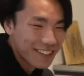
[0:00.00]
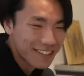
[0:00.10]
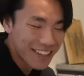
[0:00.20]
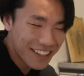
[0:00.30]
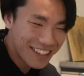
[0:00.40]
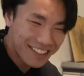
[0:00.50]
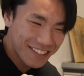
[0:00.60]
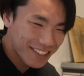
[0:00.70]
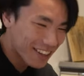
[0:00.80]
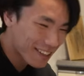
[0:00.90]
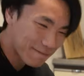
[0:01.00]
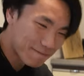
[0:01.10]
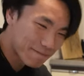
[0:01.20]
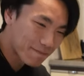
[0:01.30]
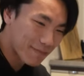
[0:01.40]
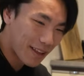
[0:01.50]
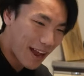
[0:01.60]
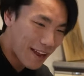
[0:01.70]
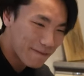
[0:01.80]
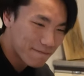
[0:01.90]
girls, You're like, bro. Dude, like,
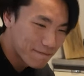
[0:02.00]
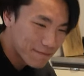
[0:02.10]
I